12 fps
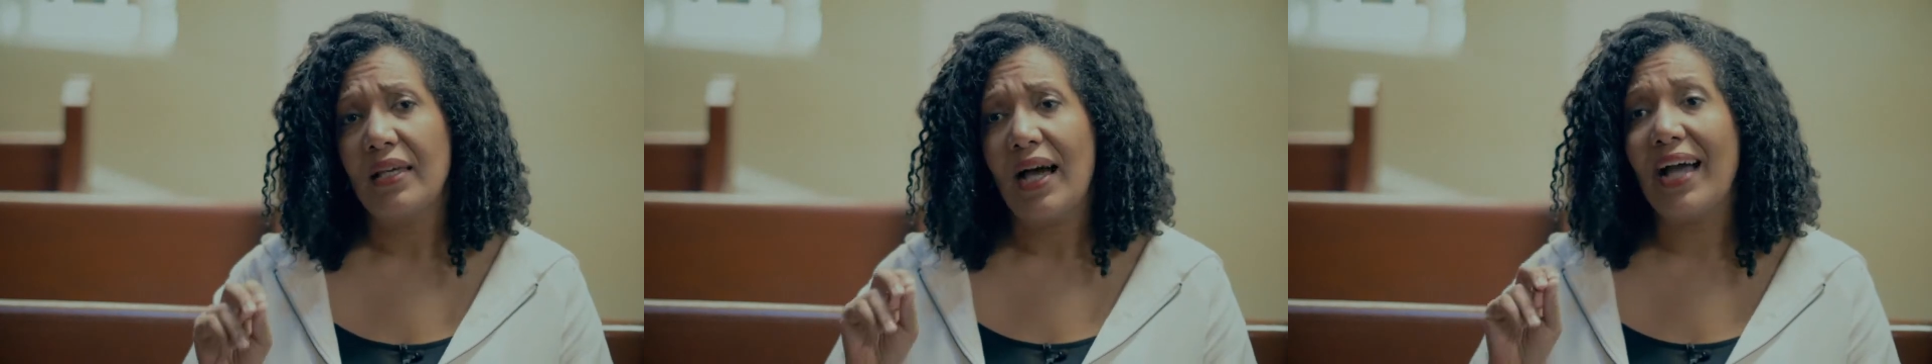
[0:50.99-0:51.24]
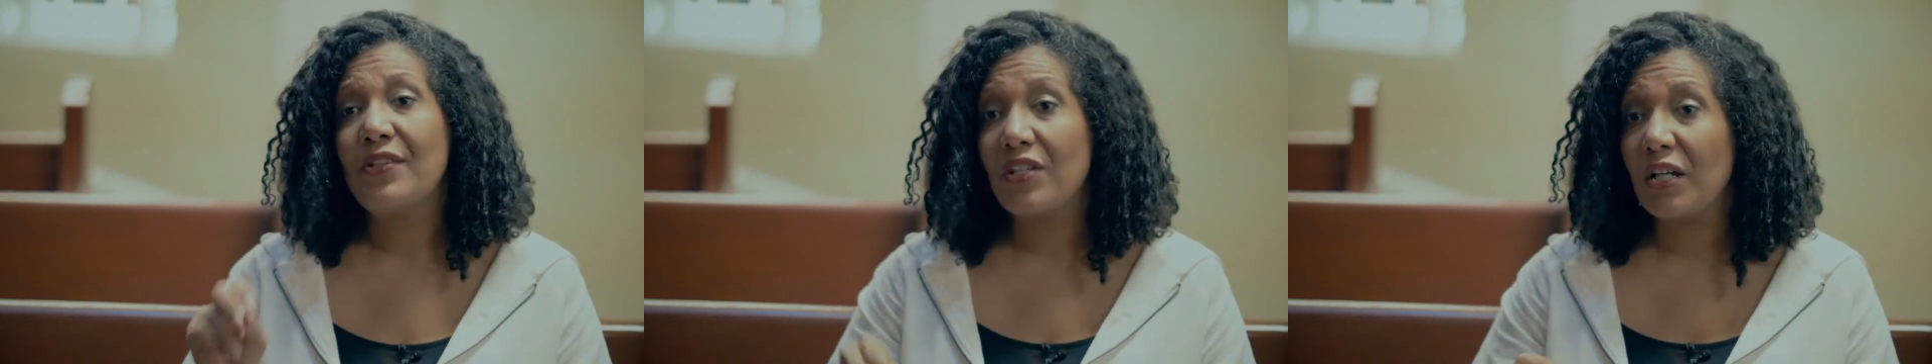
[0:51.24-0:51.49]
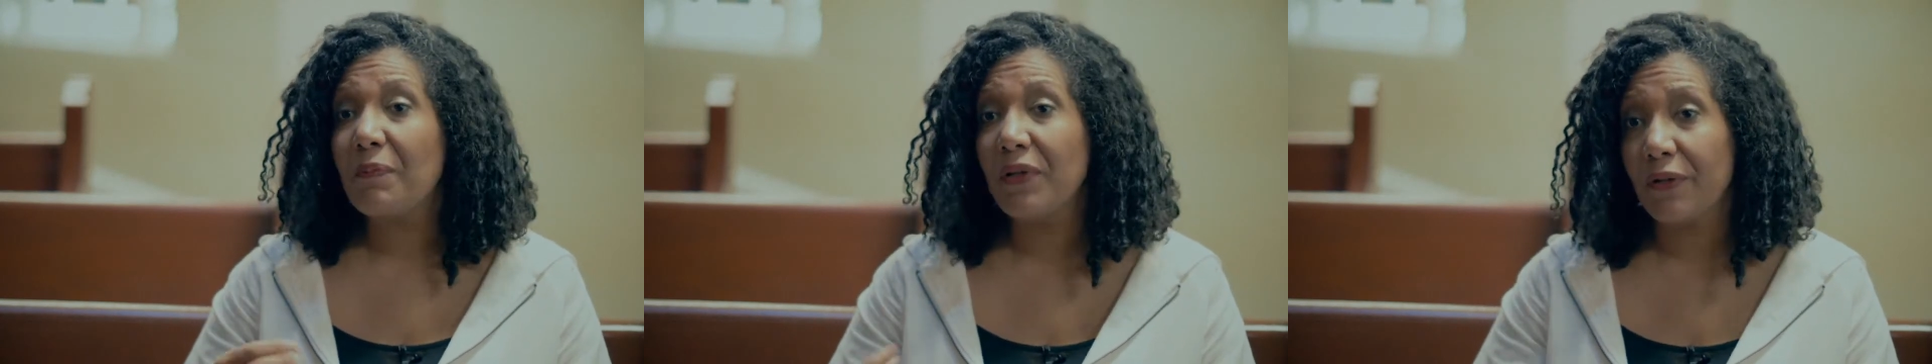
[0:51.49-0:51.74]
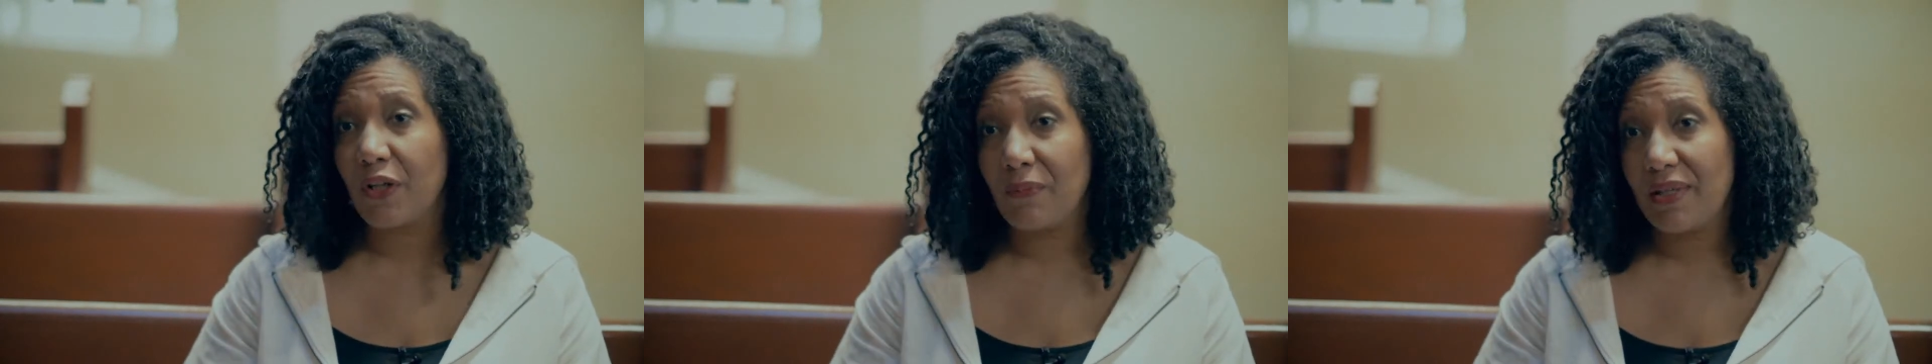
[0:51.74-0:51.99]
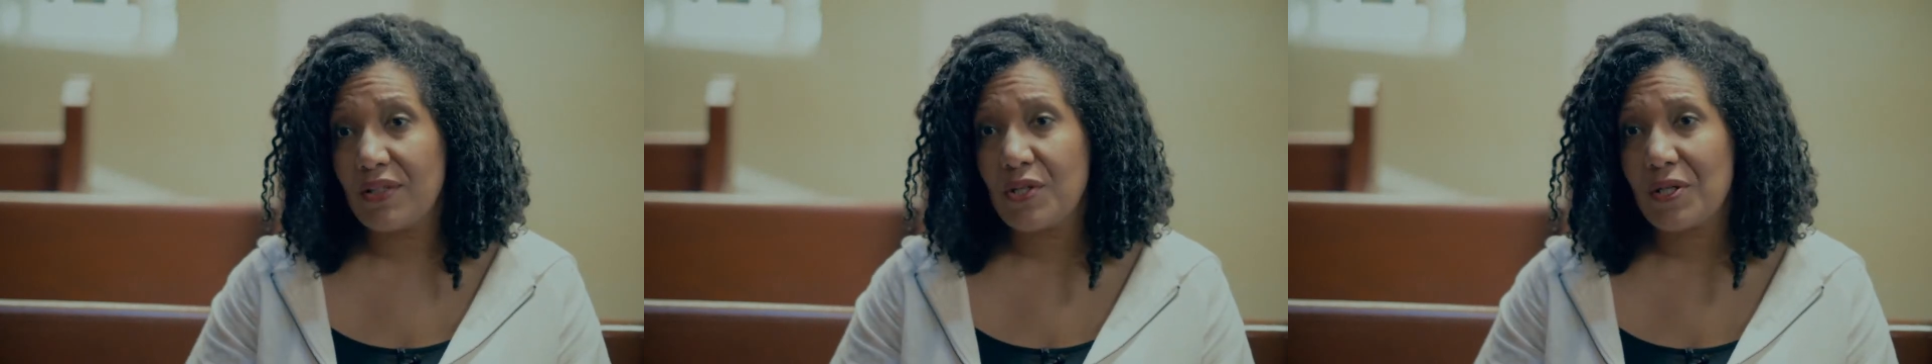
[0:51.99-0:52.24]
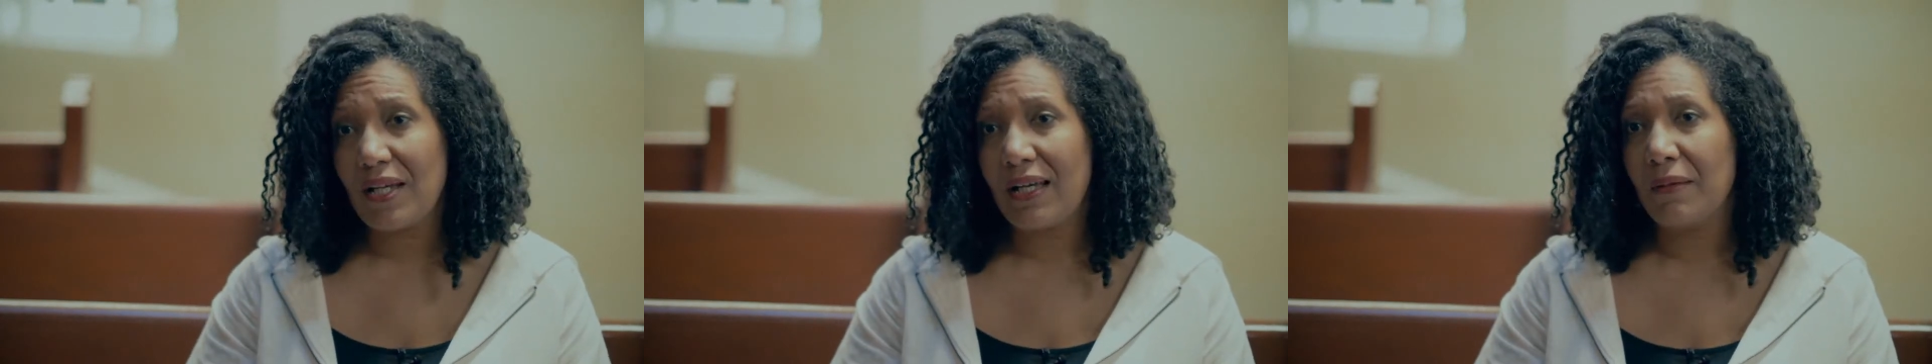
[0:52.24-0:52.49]
I took a
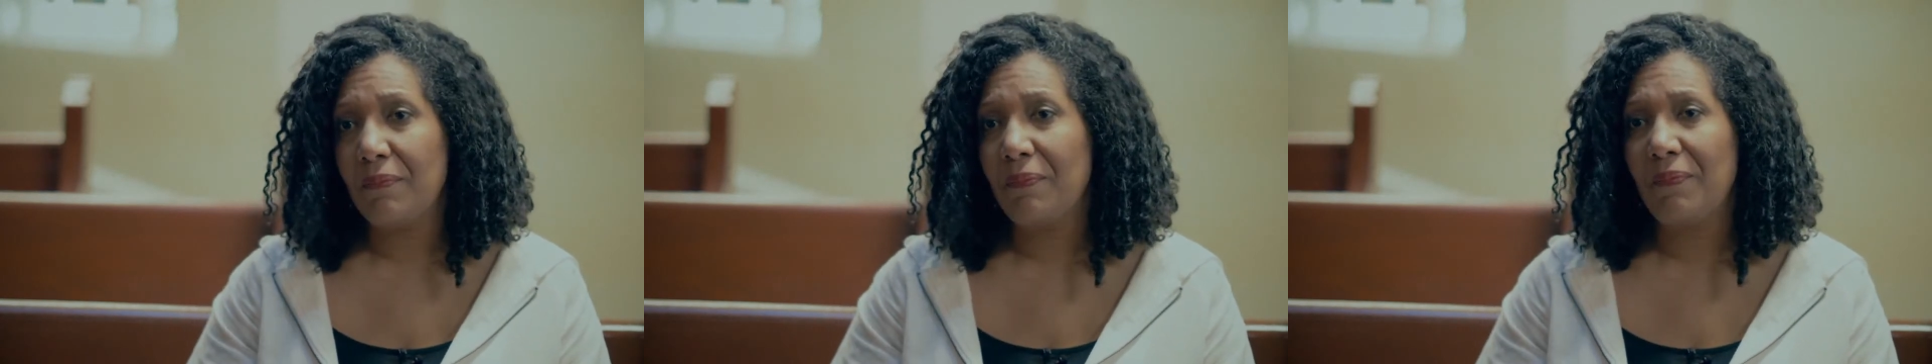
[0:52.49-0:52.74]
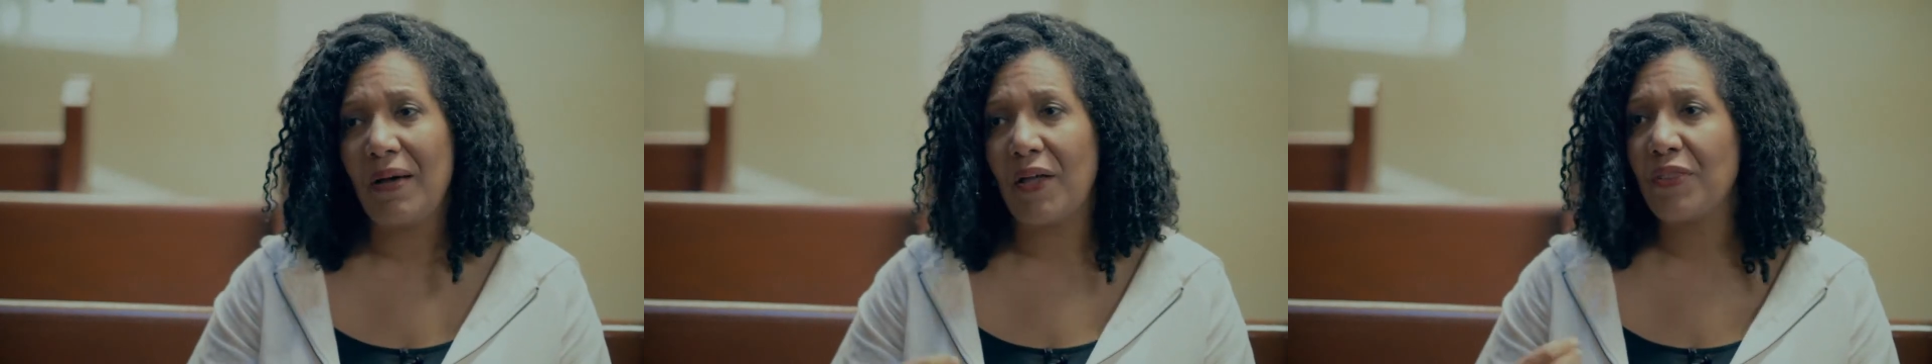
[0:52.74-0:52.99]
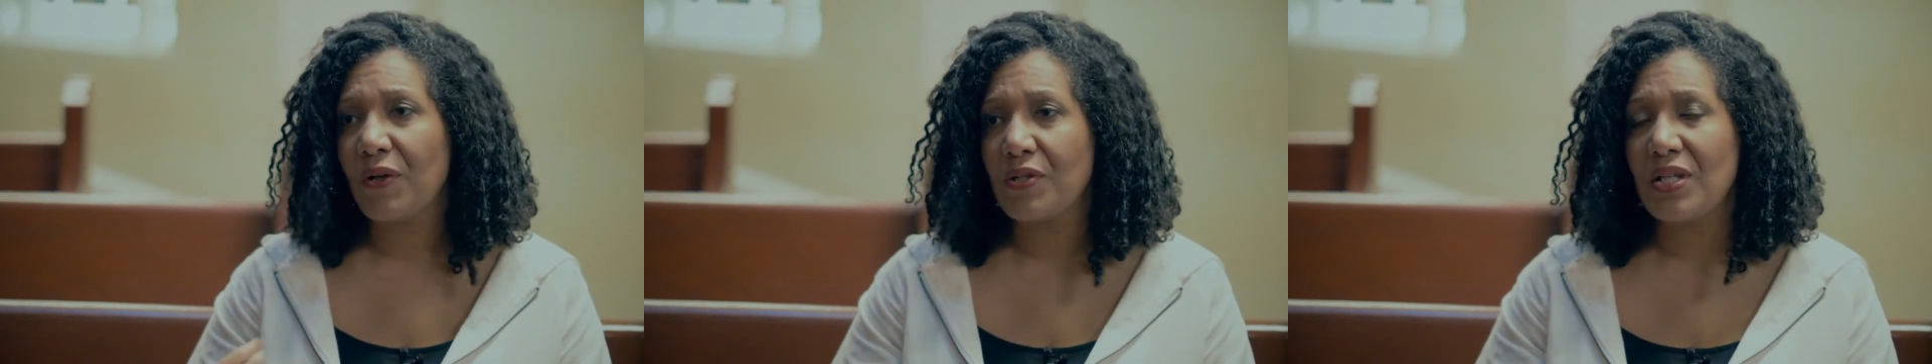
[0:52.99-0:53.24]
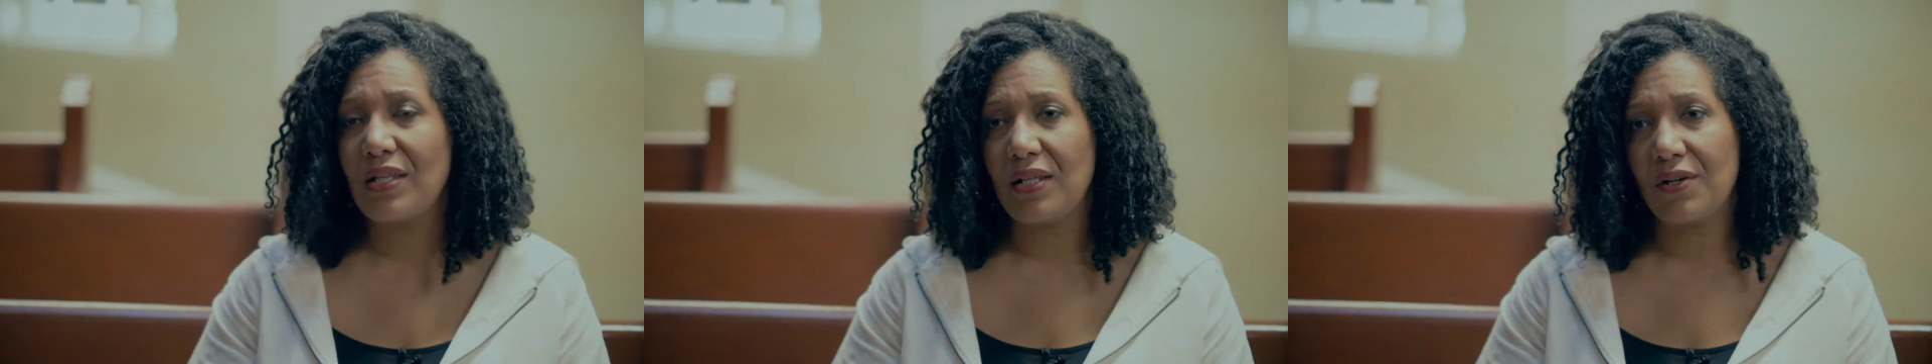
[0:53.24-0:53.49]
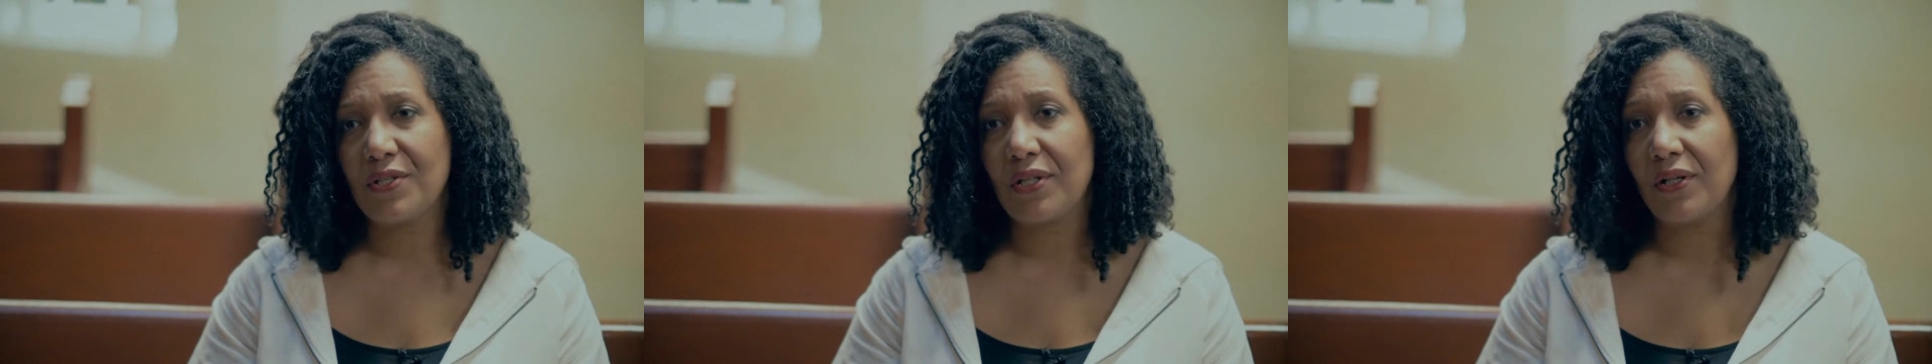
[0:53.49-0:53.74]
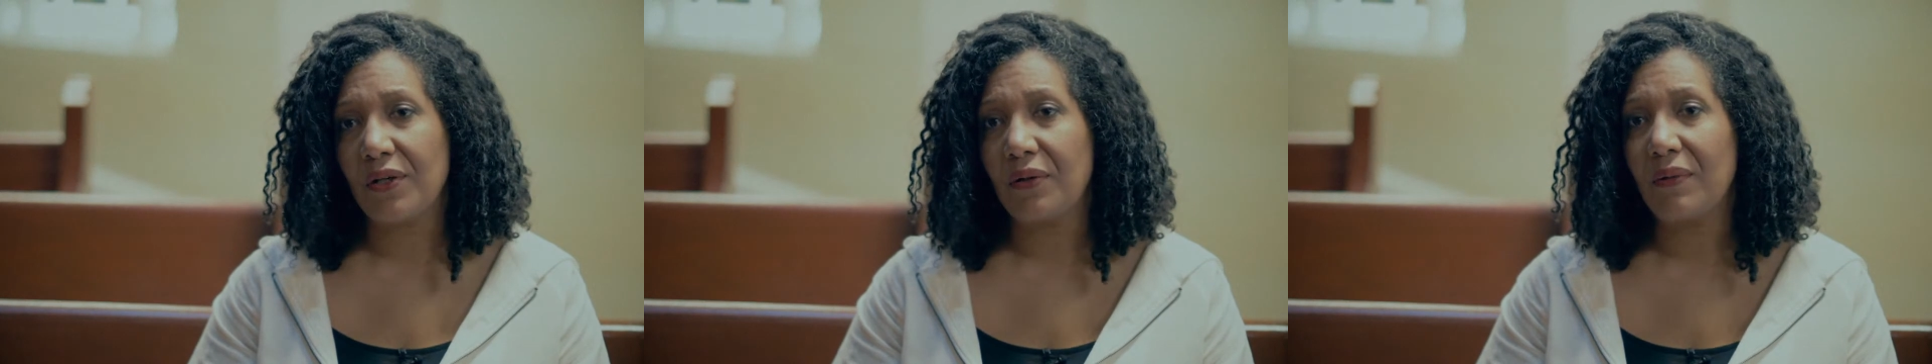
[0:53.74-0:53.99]
pilgrimage about 13 years
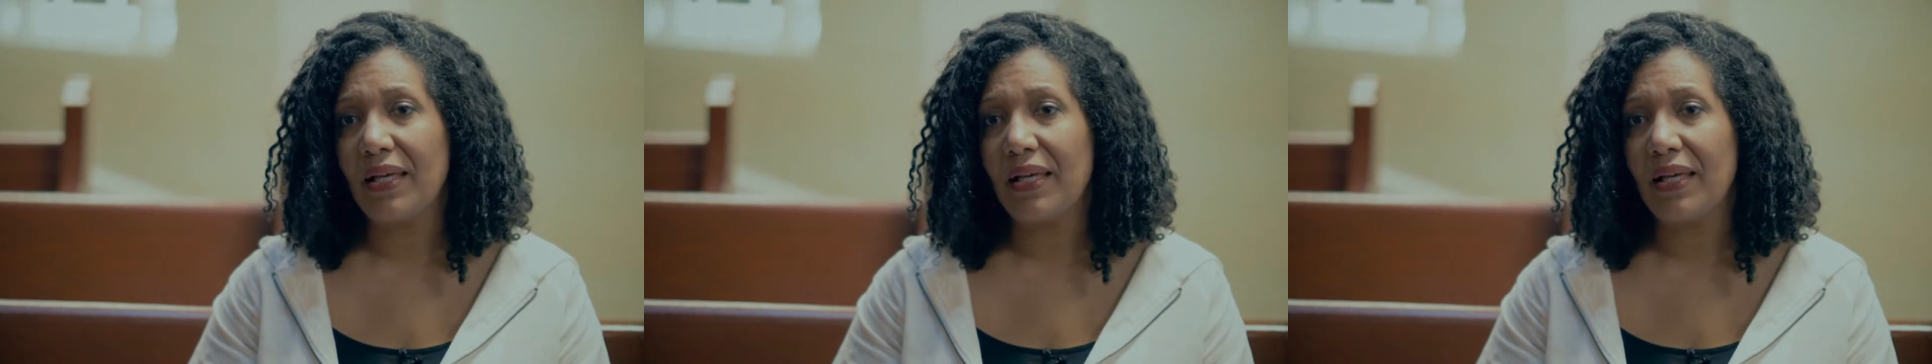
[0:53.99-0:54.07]
ago,